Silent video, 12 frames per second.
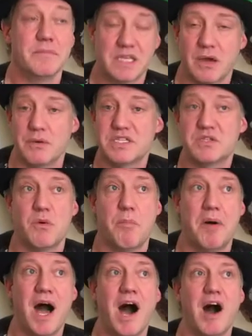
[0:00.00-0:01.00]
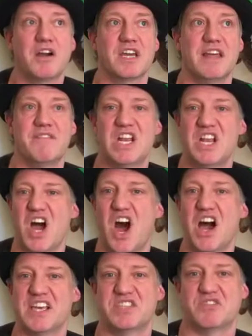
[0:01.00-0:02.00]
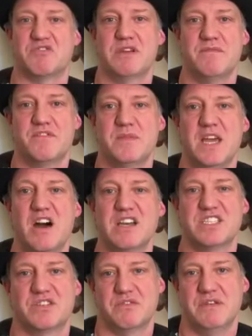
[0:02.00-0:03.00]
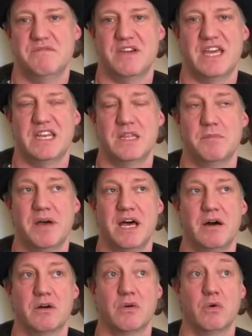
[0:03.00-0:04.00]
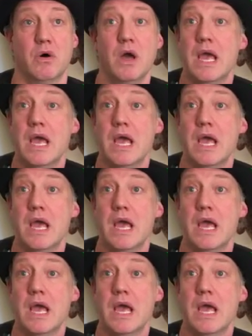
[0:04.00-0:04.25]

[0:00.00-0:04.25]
going to a park and having an ice cream from the ice cream van in the park, or